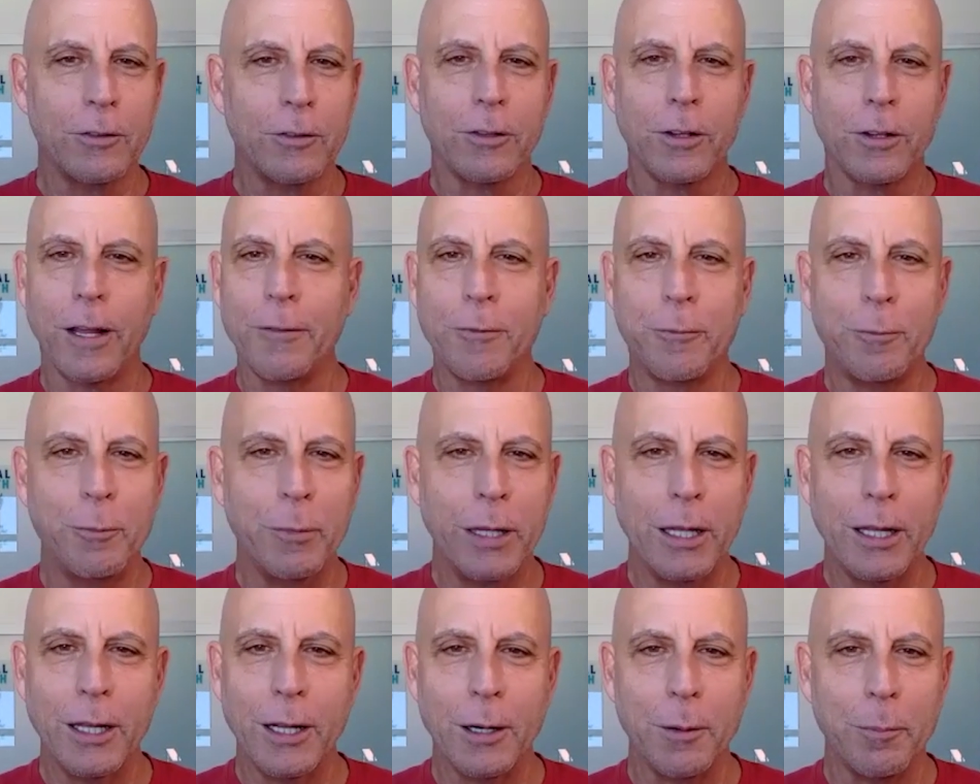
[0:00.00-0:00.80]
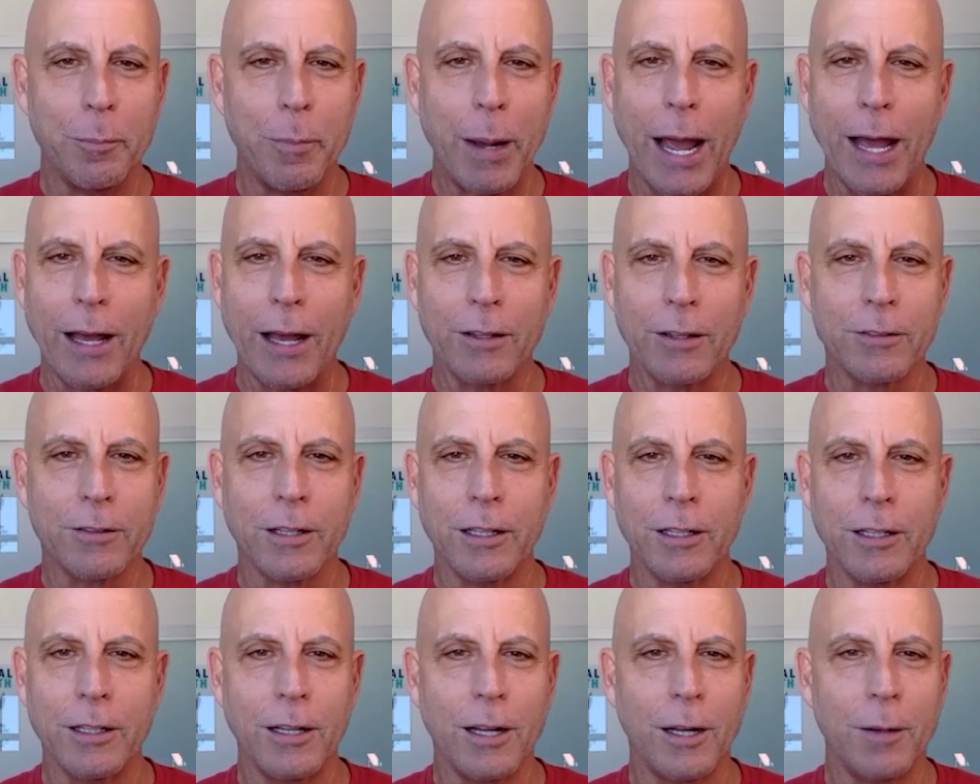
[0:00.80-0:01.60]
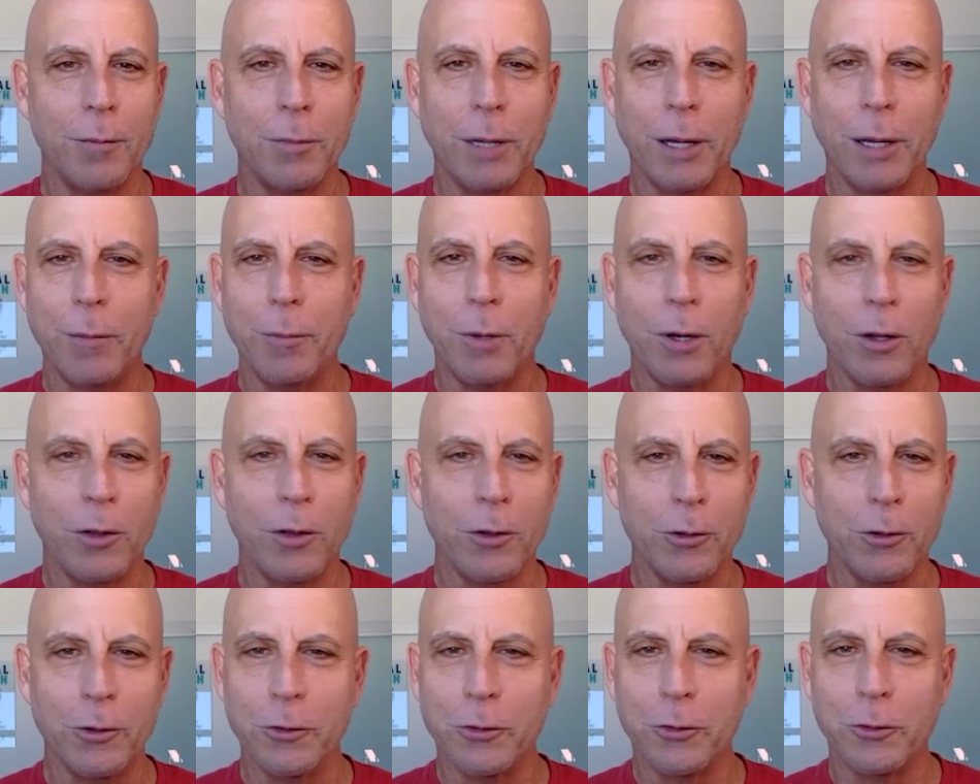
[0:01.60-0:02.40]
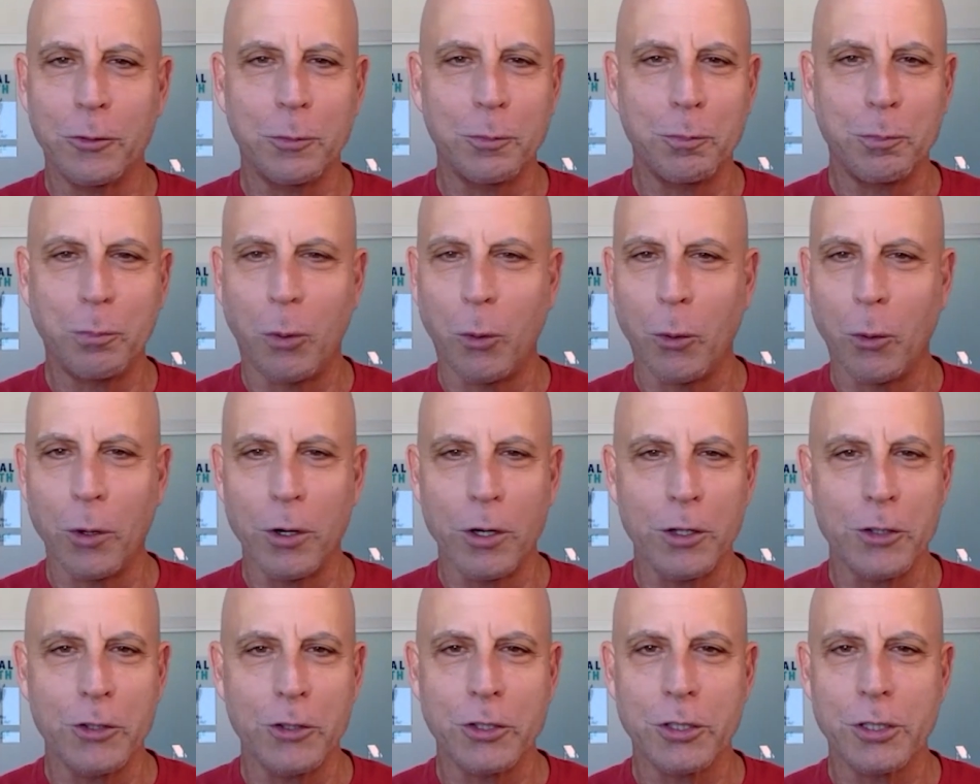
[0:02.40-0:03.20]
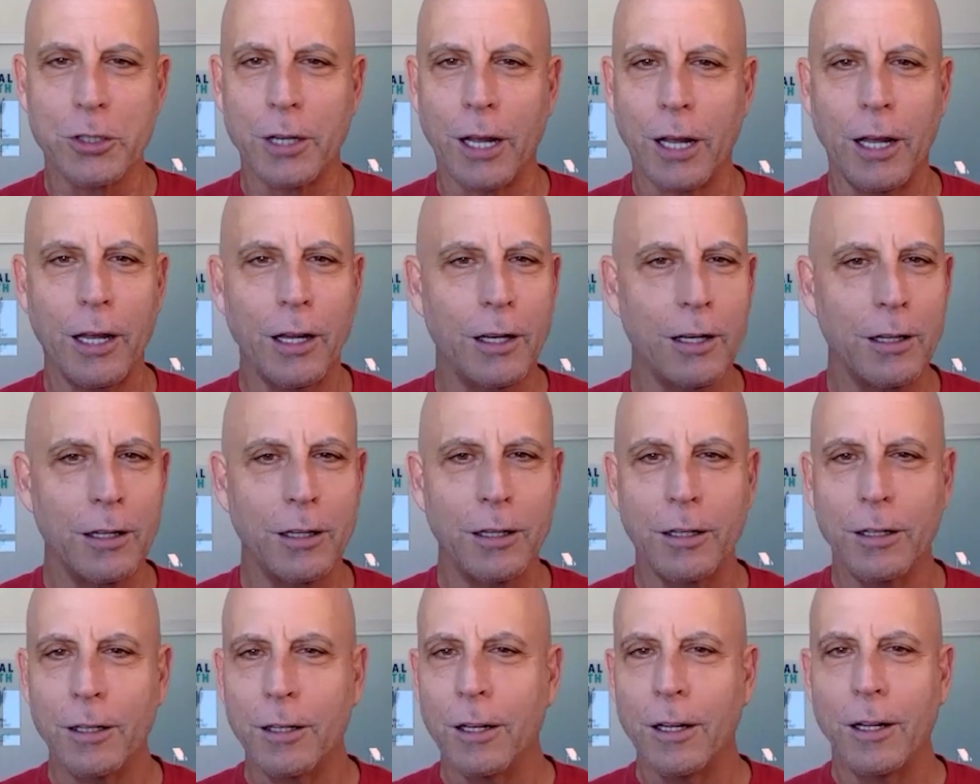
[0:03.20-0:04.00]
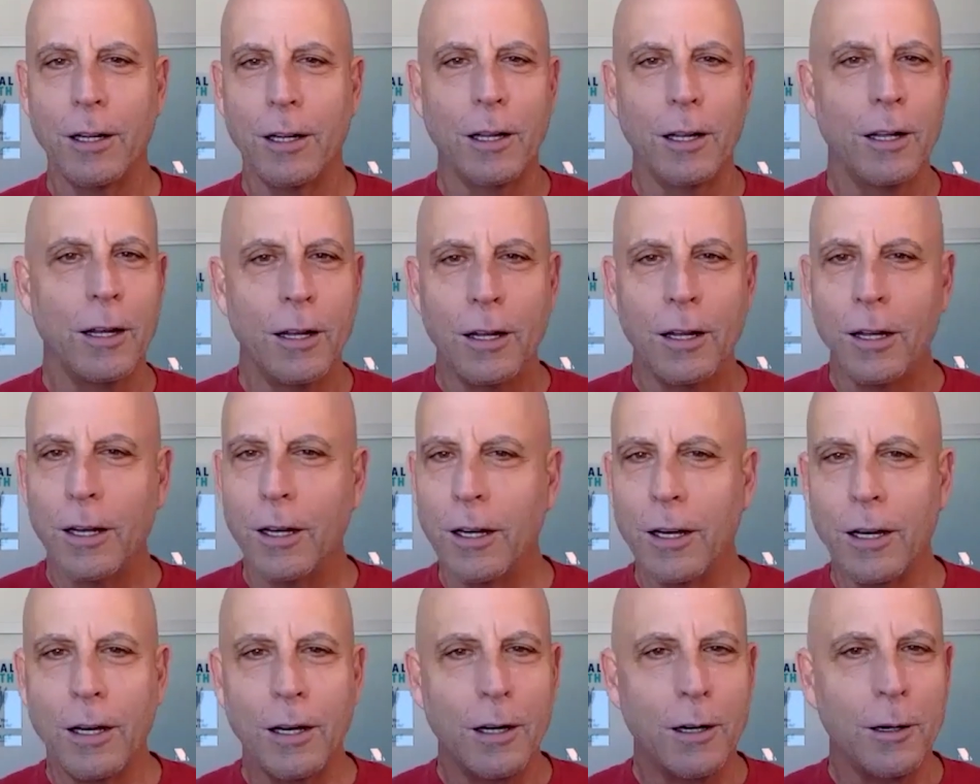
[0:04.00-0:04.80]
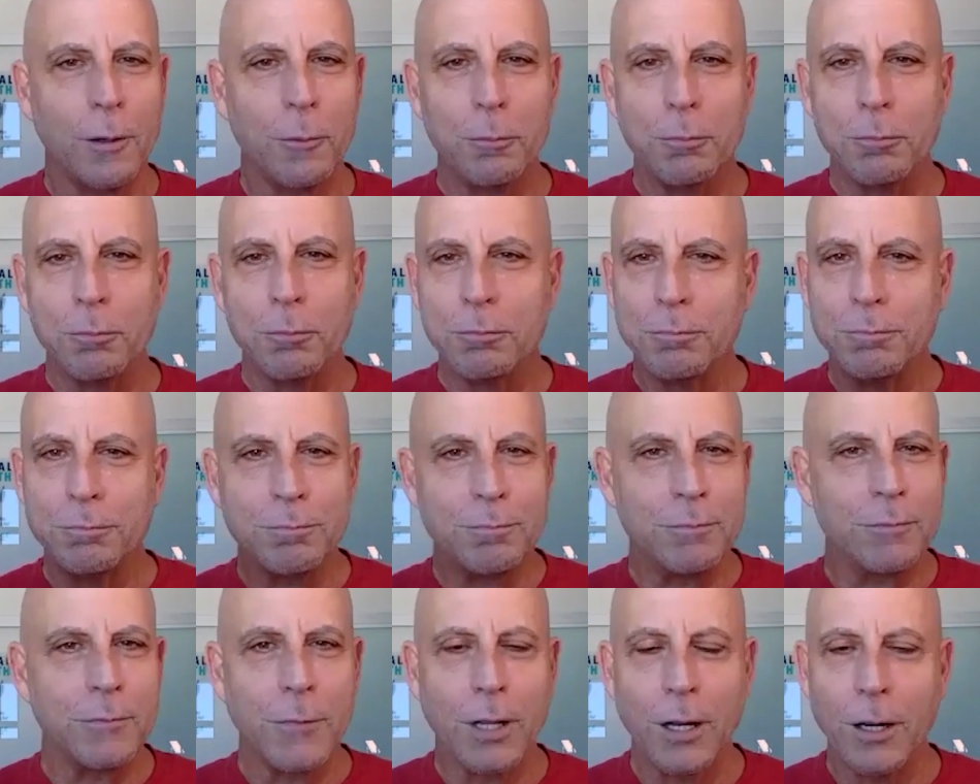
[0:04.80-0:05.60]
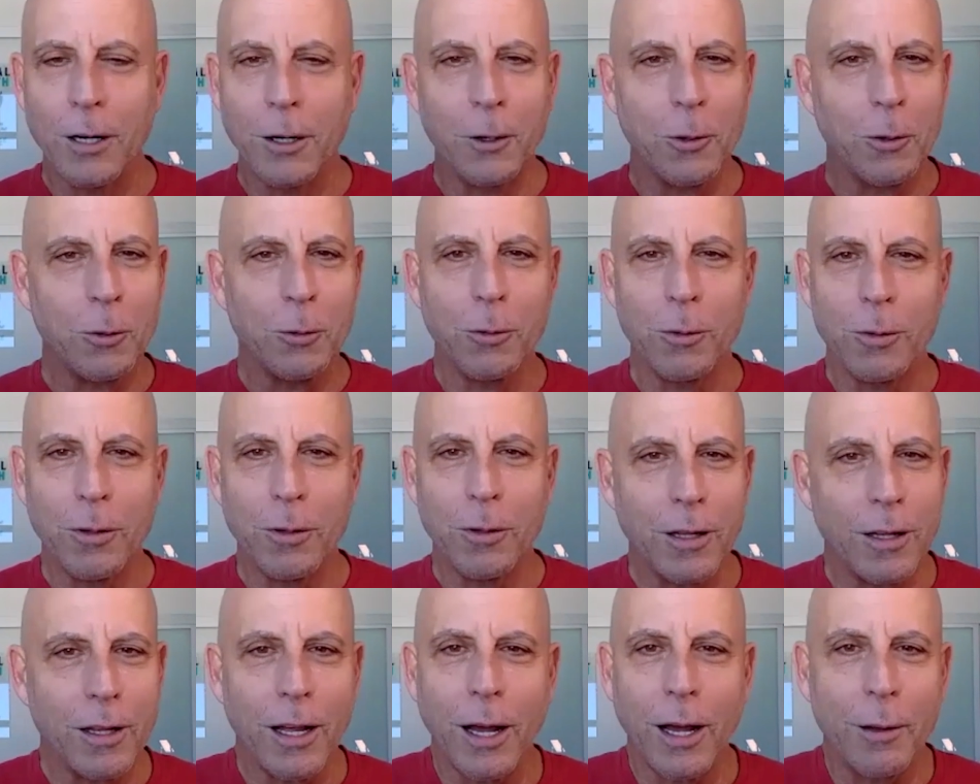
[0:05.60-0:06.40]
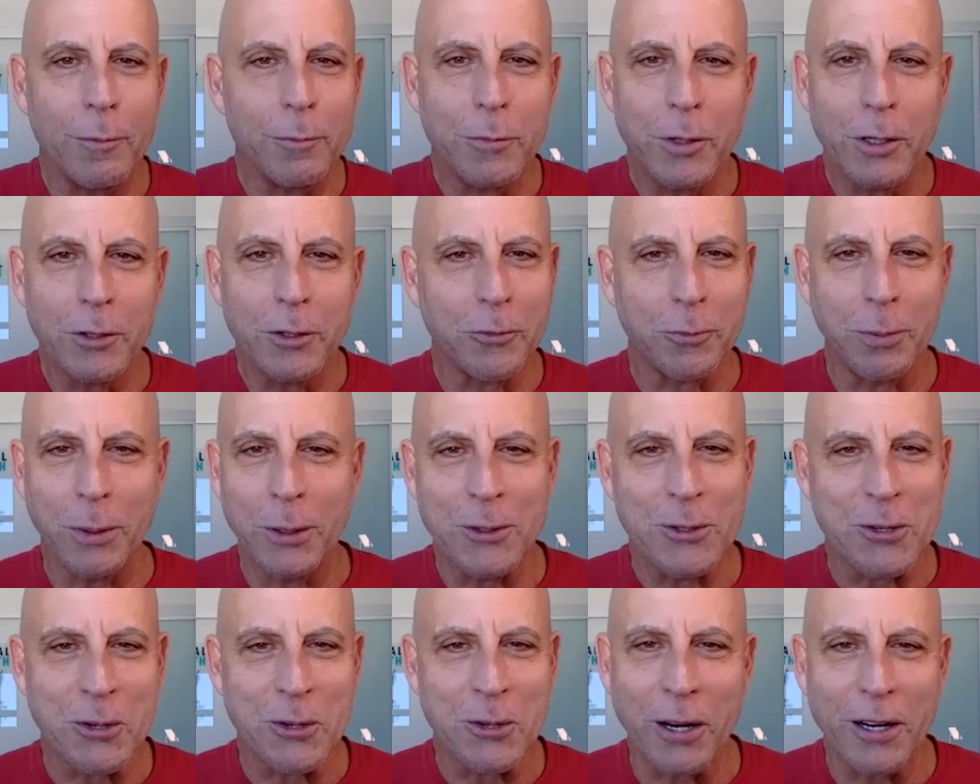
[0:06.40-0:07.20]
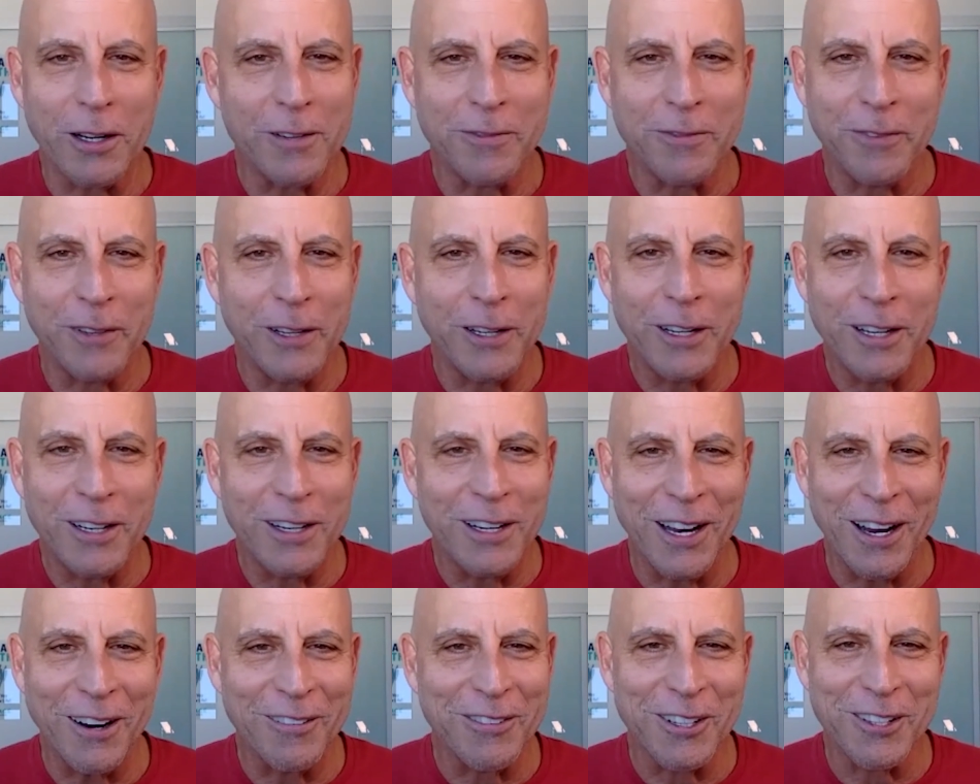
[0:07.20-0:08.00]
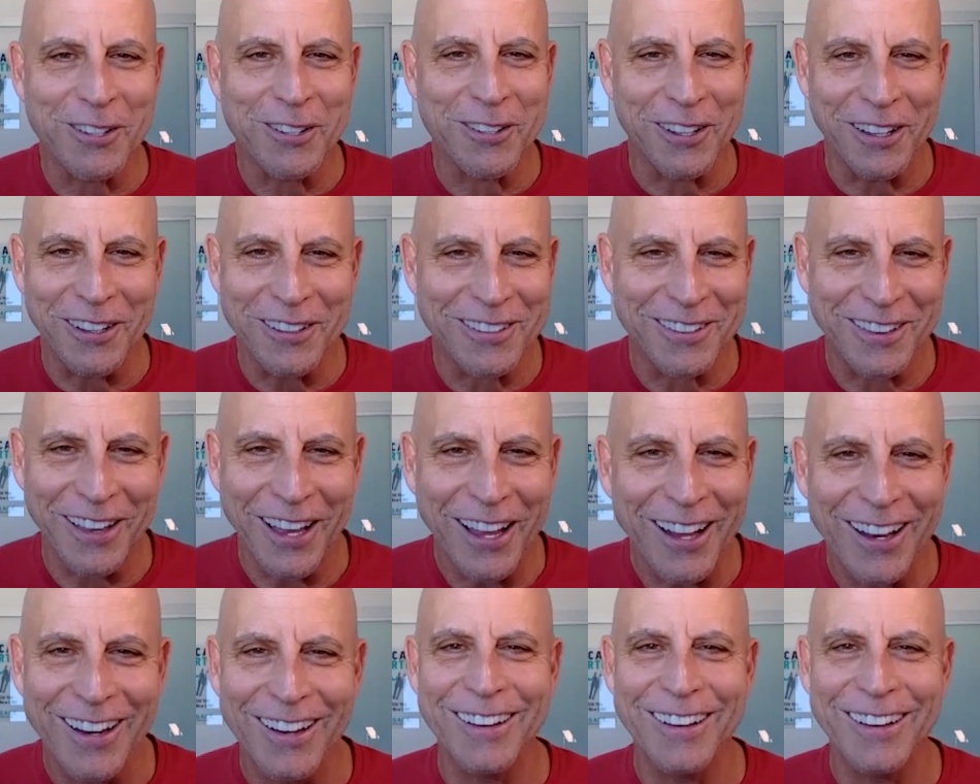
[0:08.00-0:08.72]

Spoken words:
left me in a basket on my mother's porch, and I've just been trying to fit in ever since then,